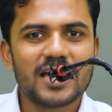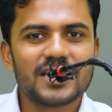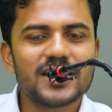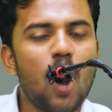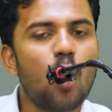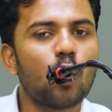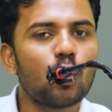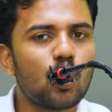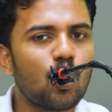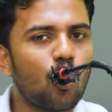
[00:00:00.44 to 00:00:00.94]

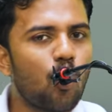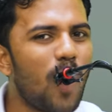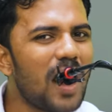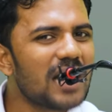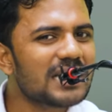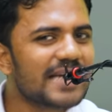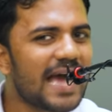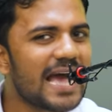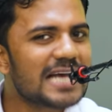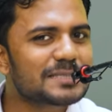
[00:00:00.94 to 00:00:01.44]
Your
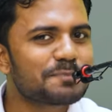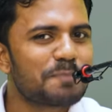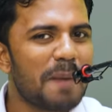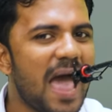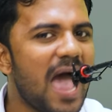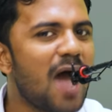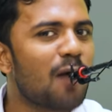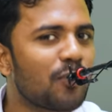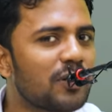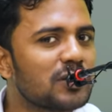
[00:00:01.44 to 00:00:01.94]
word has
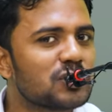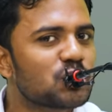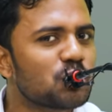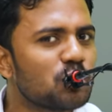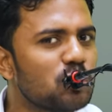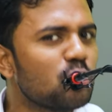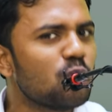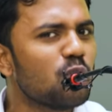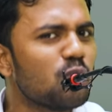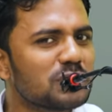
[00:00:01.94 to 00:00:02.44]
power.
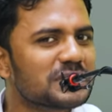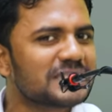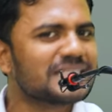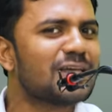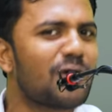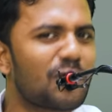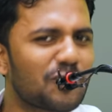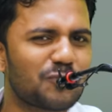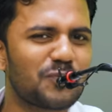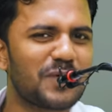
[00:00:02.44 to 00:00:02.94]
Julus,
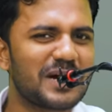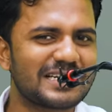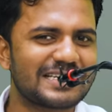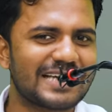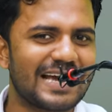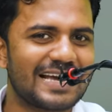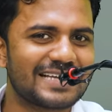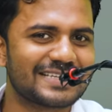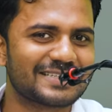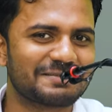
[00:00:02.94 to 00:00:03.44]
your word
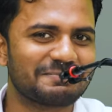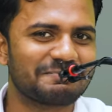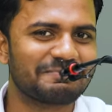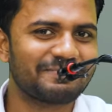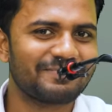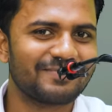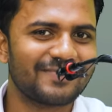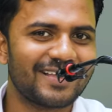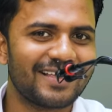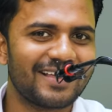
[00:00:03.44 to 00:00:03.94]
has.
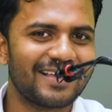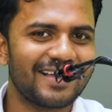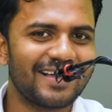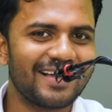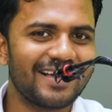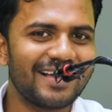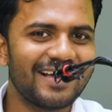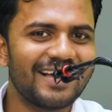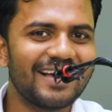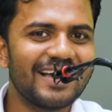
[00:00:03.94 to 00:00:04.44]

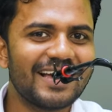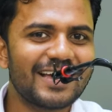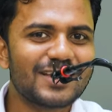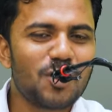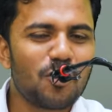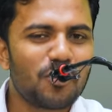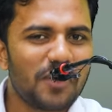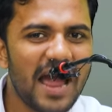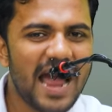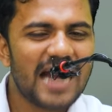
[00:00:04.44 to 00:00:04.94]

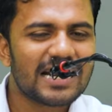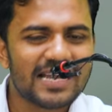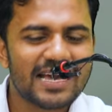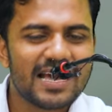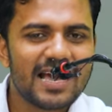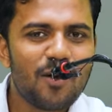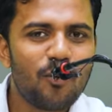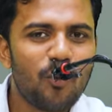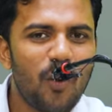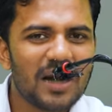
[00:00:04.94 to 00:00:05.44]
Your head,
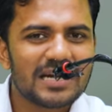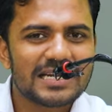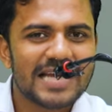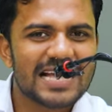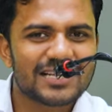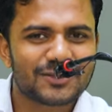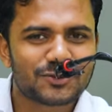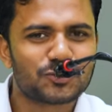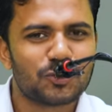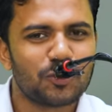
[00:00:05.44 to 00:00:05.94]
word
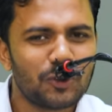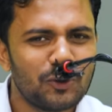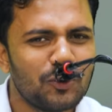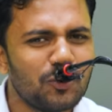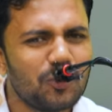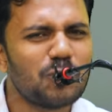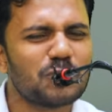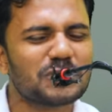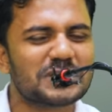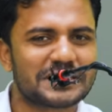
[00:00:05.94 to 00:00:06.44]
has
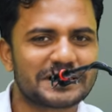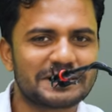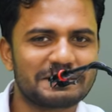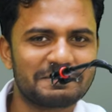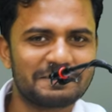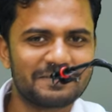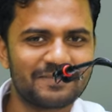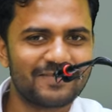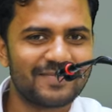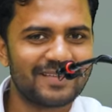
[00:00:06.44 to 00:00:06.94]
Julus.
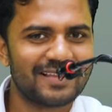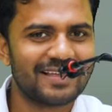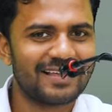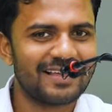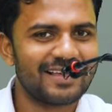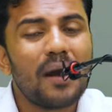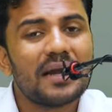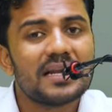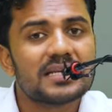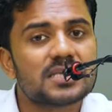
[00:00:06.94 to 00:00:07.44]

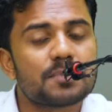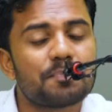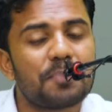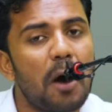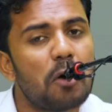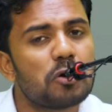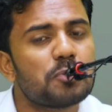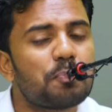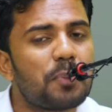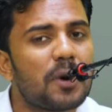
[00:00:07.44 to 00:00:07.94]
What is
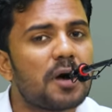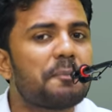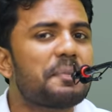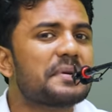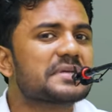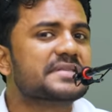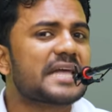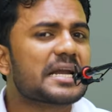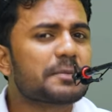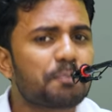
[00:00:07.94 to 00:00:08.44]
about
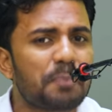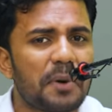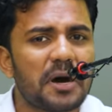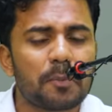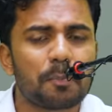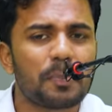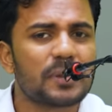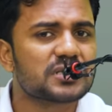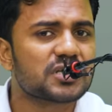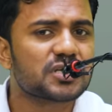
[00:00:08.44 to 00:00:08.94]
purpose? That
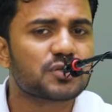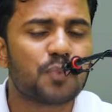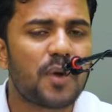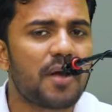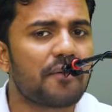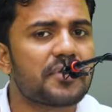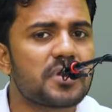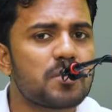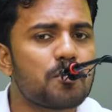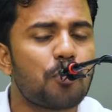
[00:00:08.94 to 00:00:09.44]
purpose is
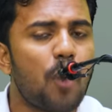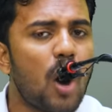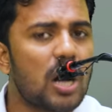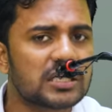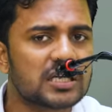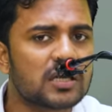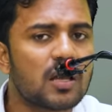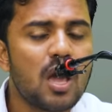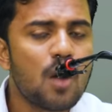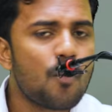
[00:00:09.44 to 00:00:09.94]
very
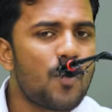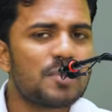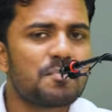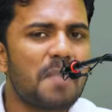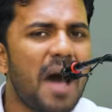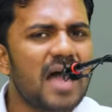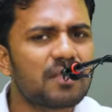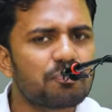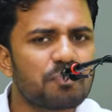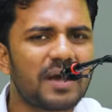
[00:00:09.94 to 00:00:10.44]
important. When
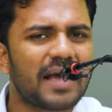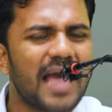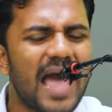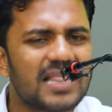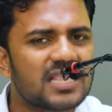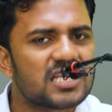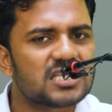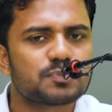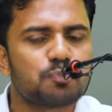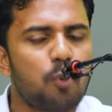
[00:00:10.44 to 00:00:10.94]
Mahatma
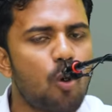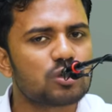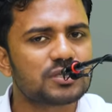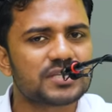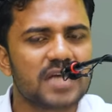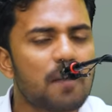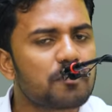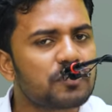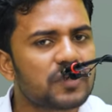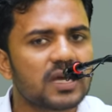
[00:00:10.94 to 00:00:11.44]
Gandhi spoke
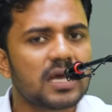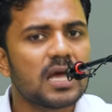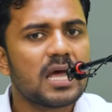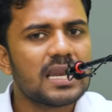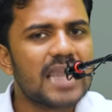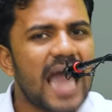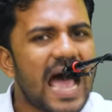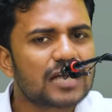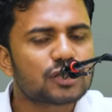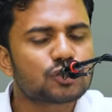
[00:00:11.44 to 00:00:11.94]
something,
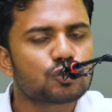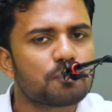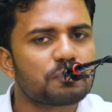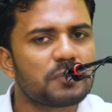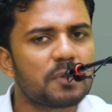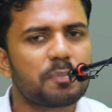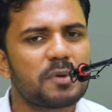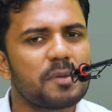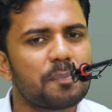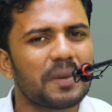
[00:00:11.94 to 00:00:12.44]
lakhs of
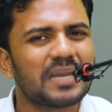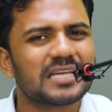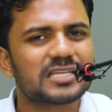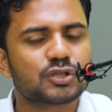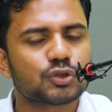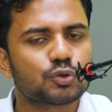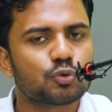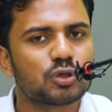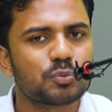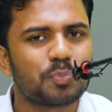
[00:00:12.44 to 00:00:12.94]
the people
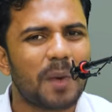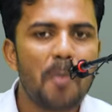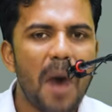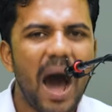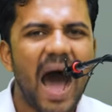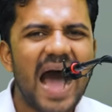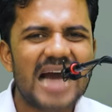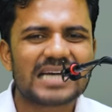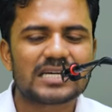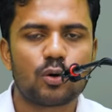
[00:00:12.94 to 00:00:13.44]
stood
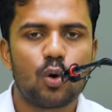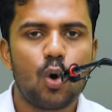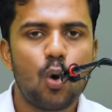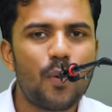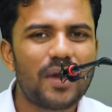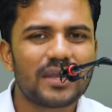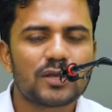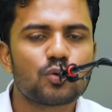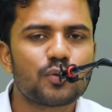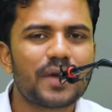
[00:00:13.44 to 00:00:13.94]
mark
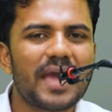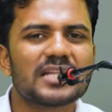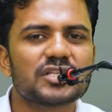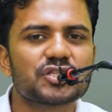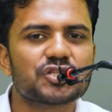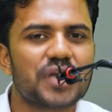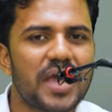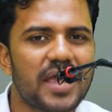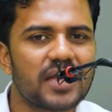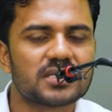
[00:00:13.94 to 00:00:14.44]
where you can
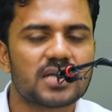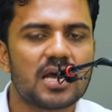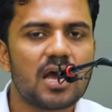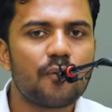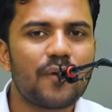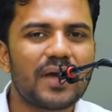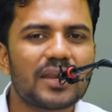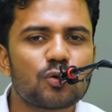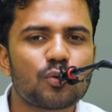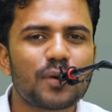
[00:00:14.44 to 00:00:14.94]
change,
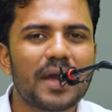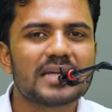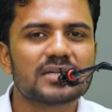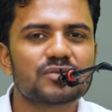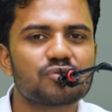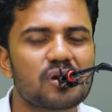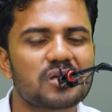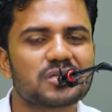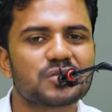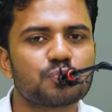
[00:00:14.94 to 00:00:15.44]
where you can
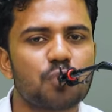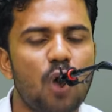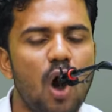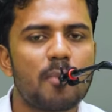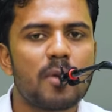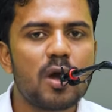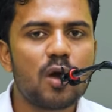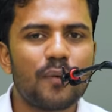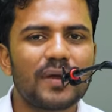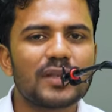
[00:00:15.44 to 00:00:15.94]

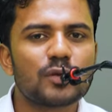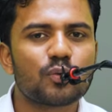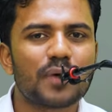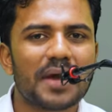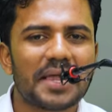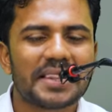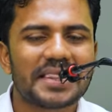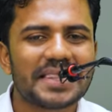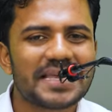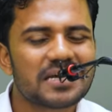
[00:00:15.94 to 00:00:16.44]
transform, where you
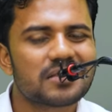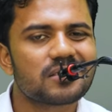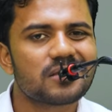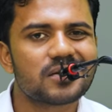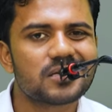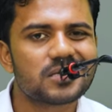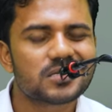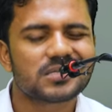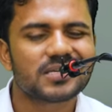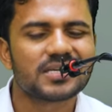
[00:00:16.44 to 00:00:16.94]
can learn the
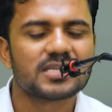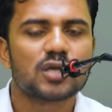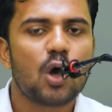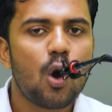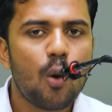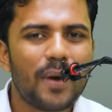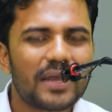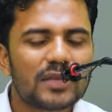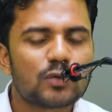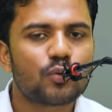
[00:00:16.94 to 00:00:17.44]
skills,
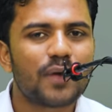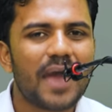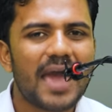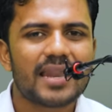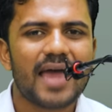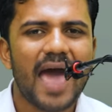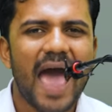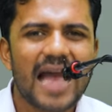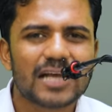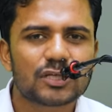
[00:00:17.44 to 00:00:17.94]
where you
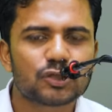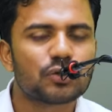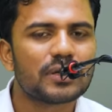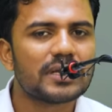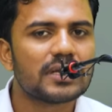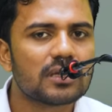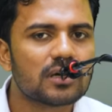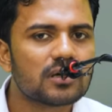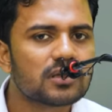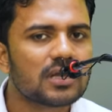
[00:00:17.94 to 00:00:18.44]
can
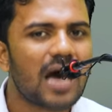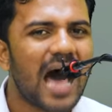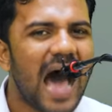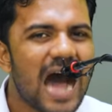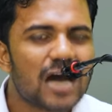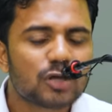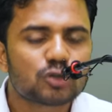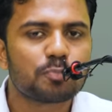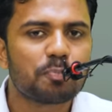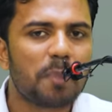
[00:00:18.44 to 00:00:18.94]
actually learn the
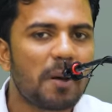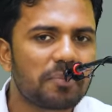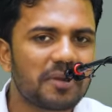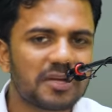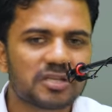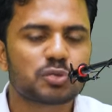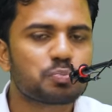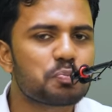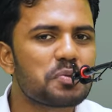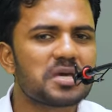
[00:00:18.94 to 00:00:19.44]
art of
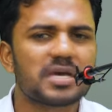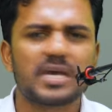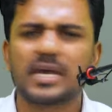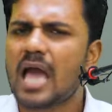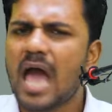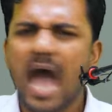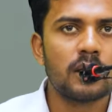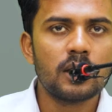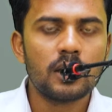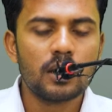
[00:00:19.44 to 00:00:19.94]
public speaking.
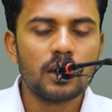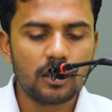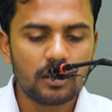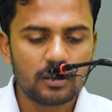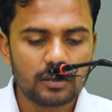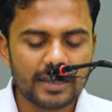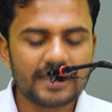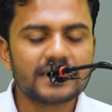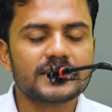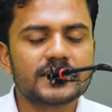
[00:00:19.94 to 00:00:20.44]

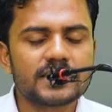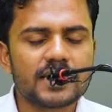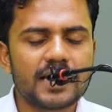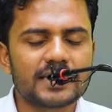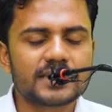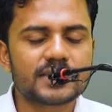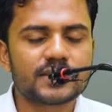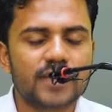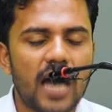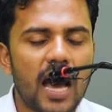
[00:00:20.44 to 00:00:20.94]
Let's
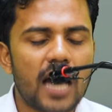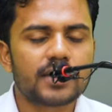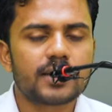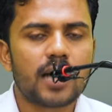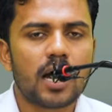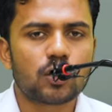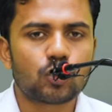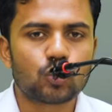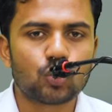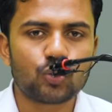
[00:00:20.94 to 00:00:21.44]
start
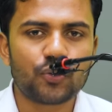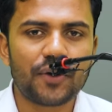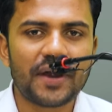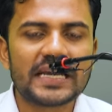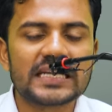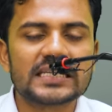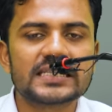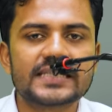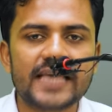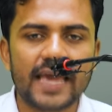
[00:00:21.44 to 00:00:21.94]
a
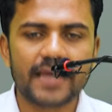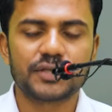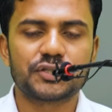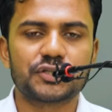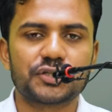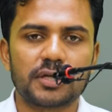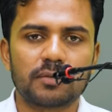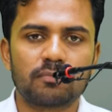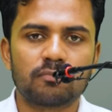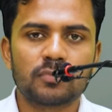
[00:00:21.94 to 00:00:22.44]
great
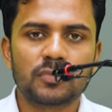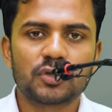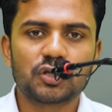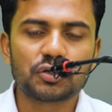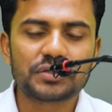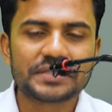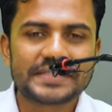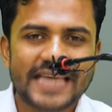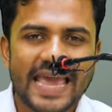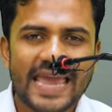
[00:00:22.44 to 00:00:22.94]
session
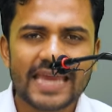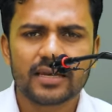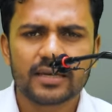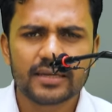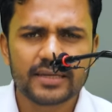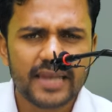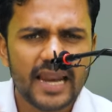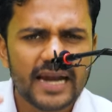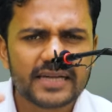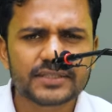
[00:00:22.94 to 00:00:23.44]
today.
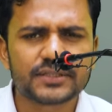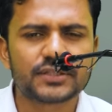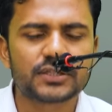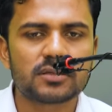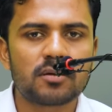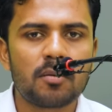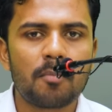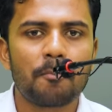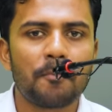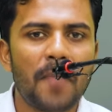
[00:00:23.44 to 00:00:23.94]

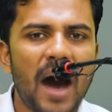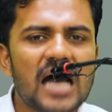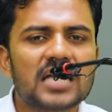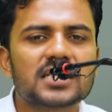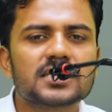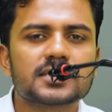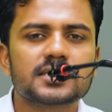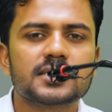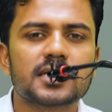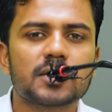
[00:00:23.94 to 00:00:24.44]
Let's
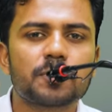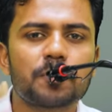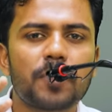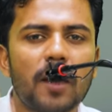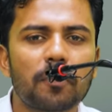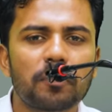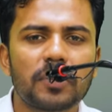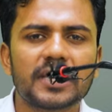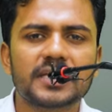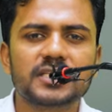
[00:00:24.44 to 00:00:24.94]
master
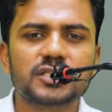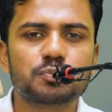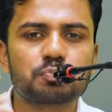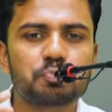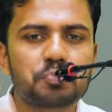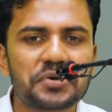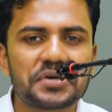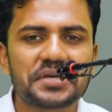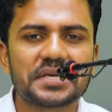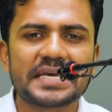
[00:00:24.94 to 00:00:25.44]
public
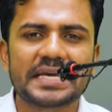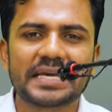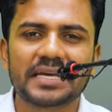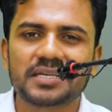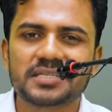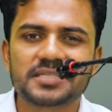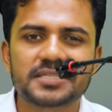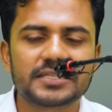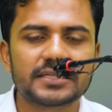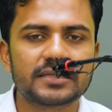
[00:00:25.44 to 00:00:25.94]

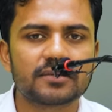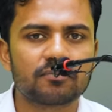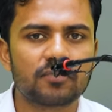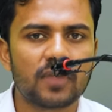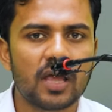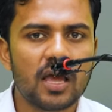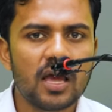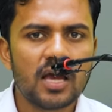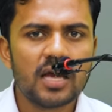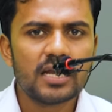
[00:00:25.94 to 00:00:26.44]
speaking skill.
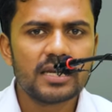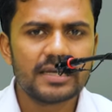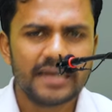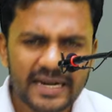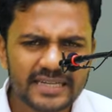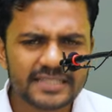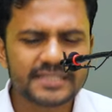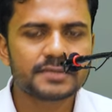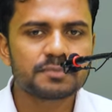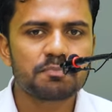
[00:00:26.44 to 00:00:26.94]

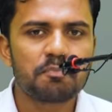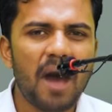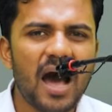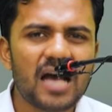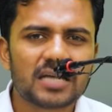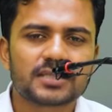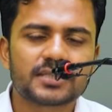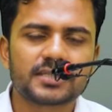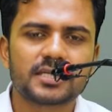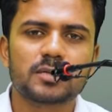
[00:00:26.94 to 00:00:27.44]
Let's
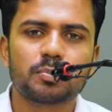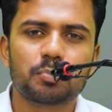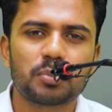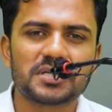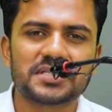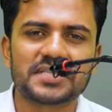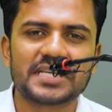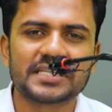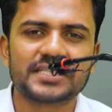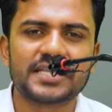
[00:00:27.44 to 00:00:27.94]
master
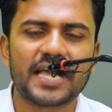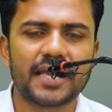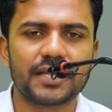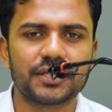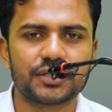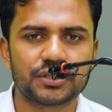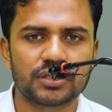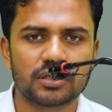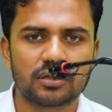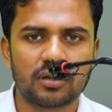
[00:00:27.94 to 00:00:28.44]

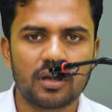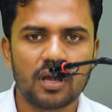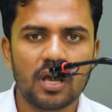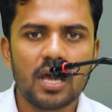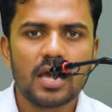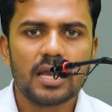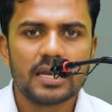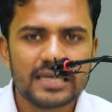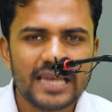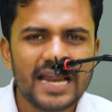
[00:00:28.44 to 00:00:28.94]
presentation.
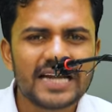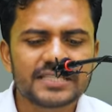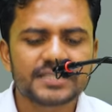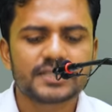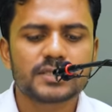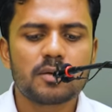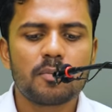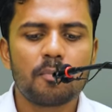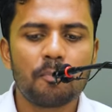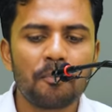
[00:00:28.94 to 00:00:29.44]

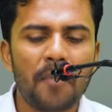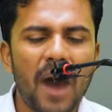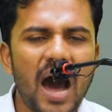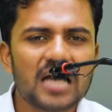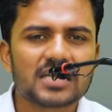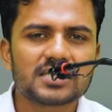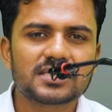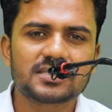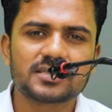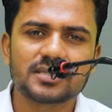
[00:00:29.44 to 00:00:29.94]
Let's
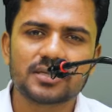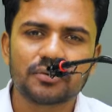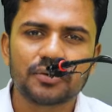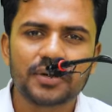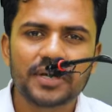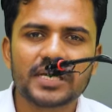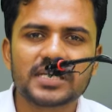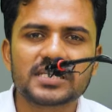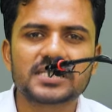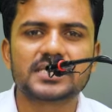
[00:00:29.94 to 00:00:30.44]
master
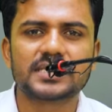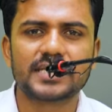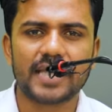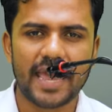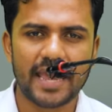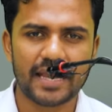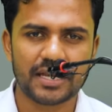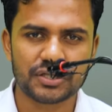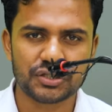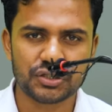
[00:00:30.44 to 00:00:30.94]

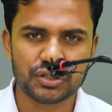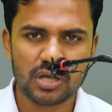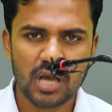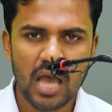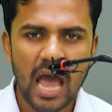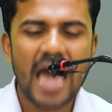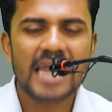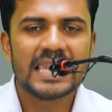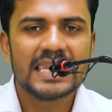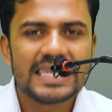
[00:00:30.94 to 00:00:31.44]
stage.
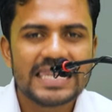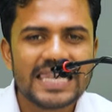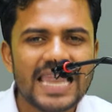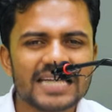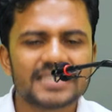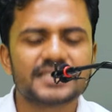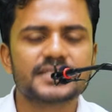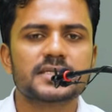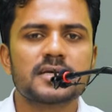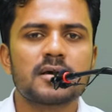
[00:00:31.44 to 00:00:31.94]
And
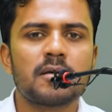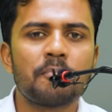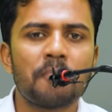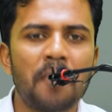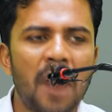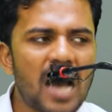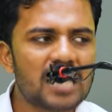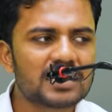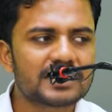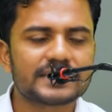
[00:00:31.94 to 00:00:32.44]
let's
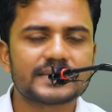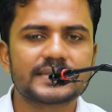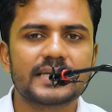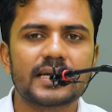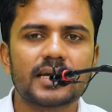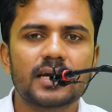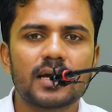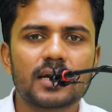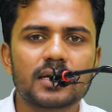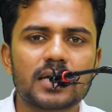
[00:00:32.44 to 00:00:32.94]

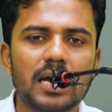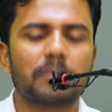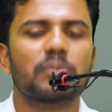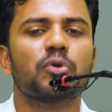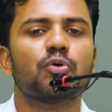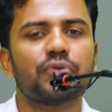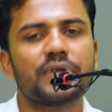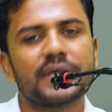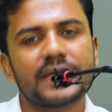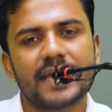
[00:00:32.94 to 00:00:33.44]
master
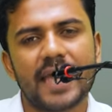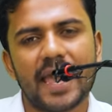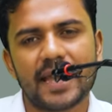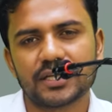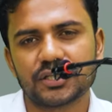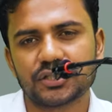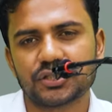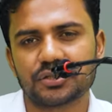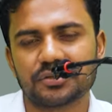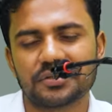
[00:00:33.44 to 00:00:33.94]

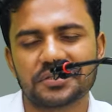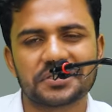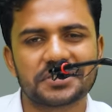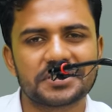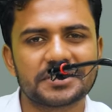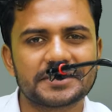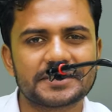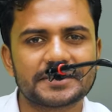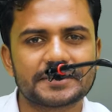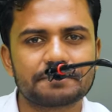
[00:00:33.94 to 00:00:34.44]
communication
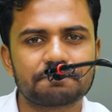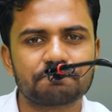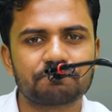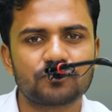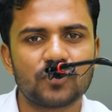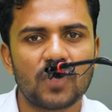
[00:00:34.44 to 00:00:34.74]
skills.